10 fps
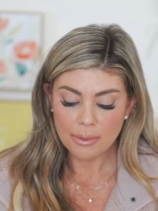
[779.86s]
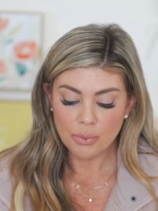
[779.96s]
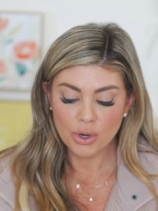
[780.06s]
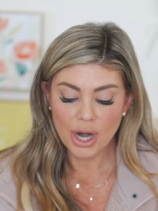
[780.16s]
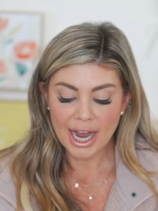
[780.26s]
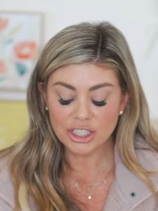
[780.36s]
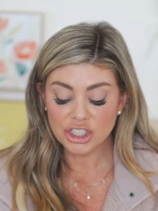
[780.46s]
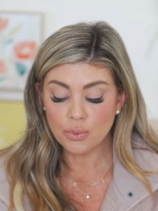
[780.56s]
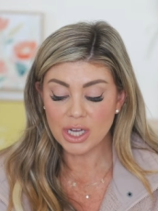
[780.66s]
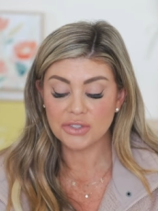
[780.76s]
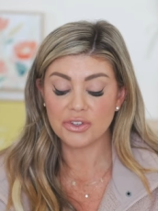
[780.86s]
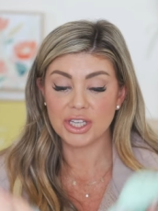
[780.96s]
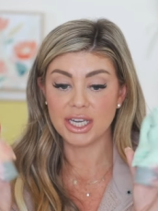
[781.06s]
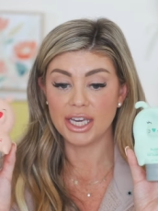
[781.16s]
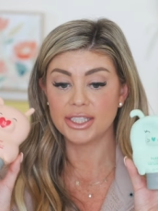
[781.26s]
up were actually ones for
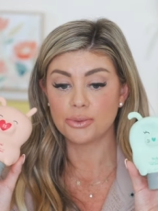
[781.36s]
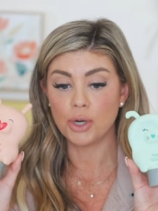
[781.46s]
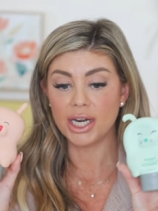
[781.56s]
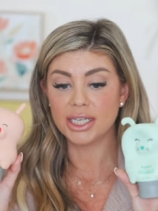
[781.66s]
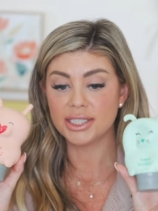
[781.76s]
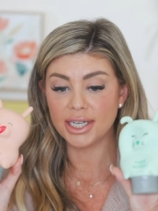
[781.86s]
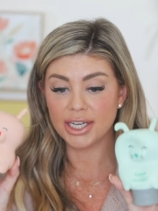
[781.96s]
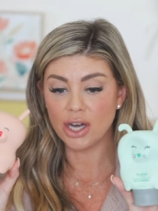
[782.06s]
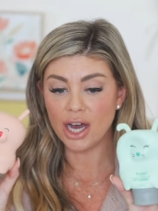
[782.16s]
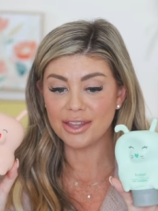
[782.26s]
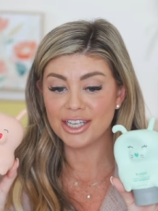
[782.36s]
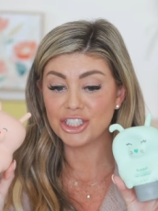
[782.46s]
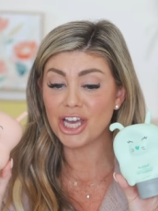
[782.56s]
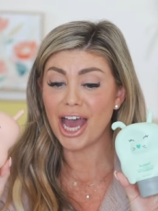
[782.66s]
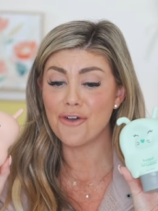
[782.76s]
the kids' products that I got.
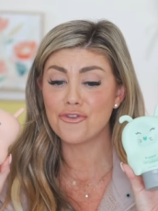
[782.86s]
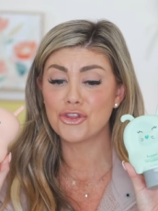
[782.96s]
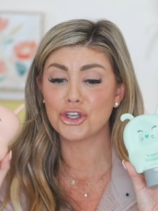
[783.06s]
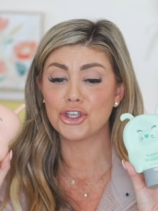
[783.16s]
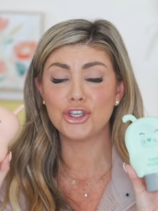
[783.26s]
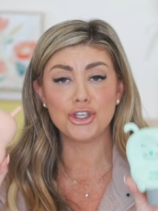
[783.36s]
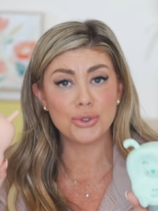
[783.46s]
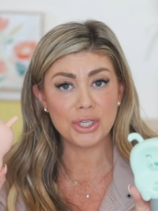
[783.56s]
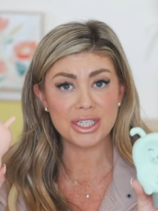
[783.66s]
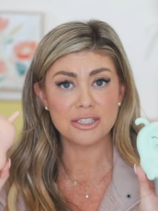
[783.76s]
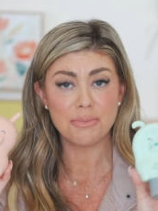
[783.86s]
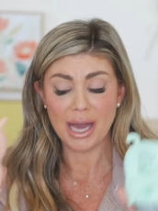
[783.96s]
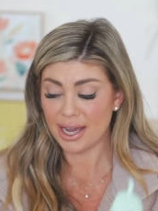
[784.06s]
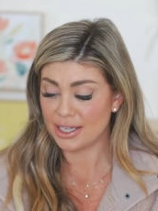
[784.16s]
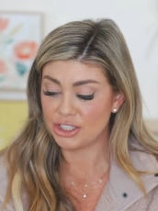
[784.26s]
These have the cutest
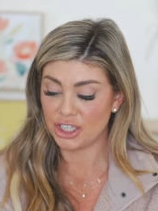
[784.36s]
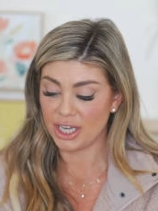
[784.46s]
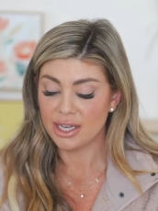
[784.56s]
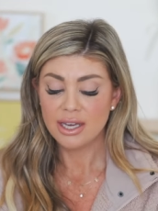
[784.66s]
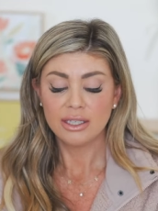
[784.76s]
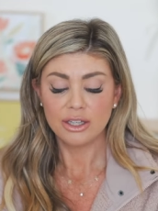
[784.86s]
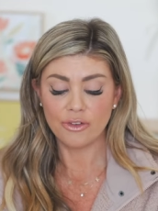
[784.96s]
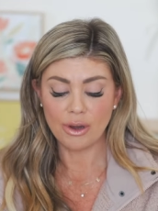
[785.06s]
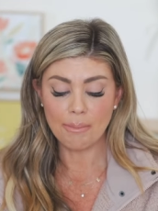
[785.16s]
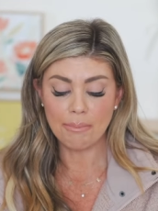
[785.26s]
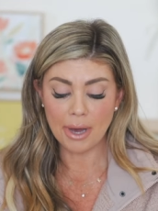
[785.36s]
packaging. They're from